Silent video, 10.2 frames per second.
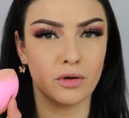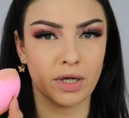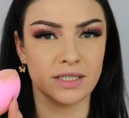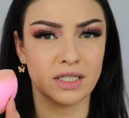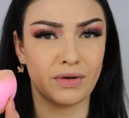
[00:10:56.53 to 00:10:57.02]

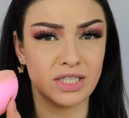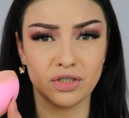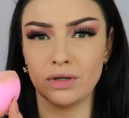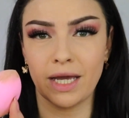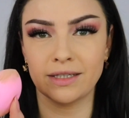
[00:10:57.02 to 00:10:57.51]
Okay, so I
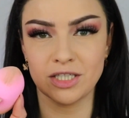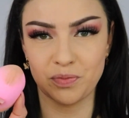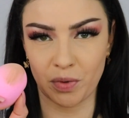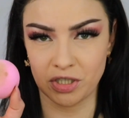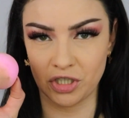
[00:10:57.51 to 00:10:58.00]
don't like the
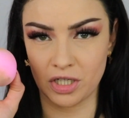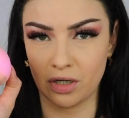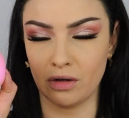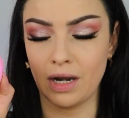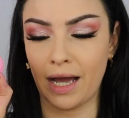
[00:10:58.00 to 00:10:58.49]
sponge at
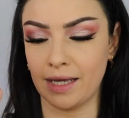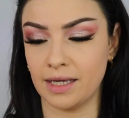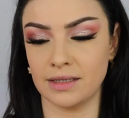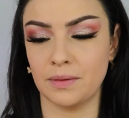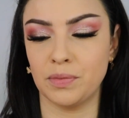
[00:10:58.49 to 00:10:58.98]
all. I
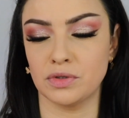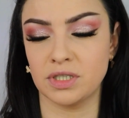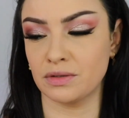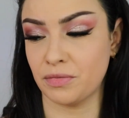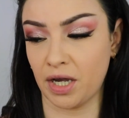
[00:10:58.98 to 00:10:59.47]
end up
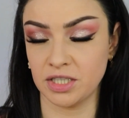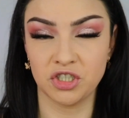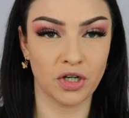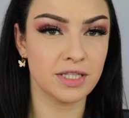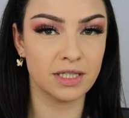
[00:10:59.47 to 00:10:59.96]
using my
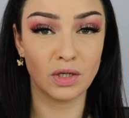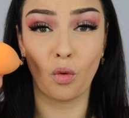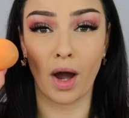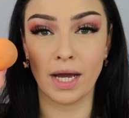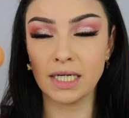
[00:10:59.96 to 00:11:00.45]
trusty
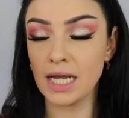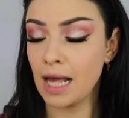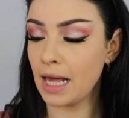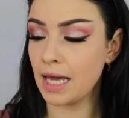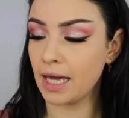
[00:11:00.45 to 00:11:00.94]
one,
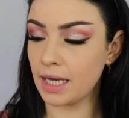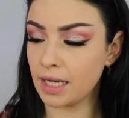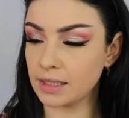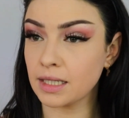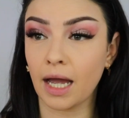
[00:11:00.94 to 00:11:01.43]

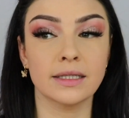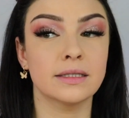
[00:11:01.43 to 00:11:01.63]
and I